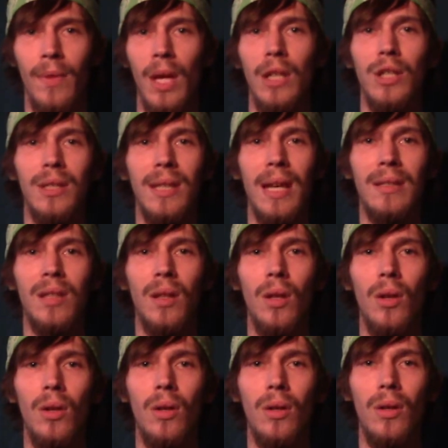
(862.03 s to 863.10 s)
It just gets a
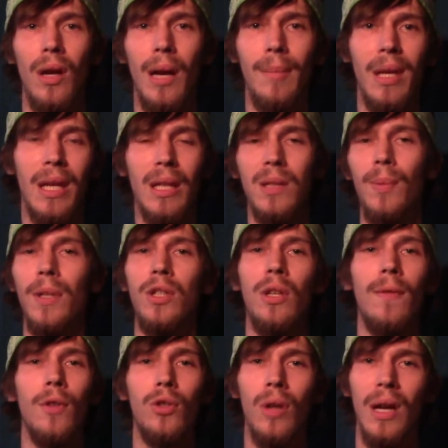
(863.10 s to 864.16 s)
little, especially
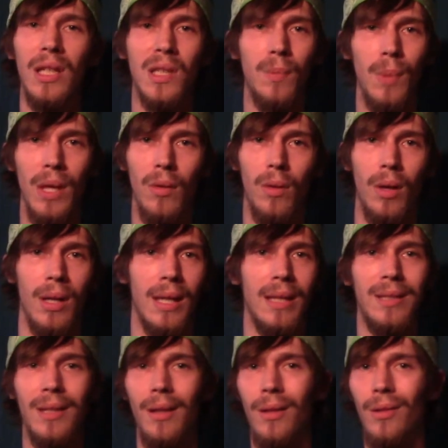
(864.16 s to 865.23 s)
if you're trying to speedrun, it
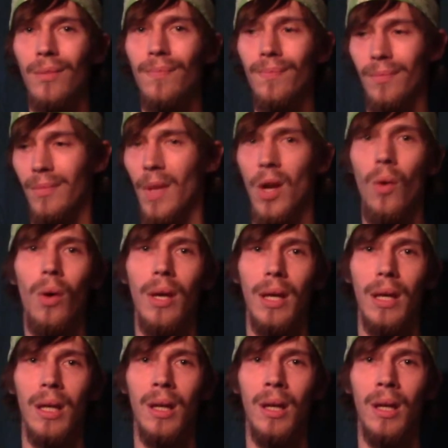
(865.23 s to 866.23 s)
gets a little annoying.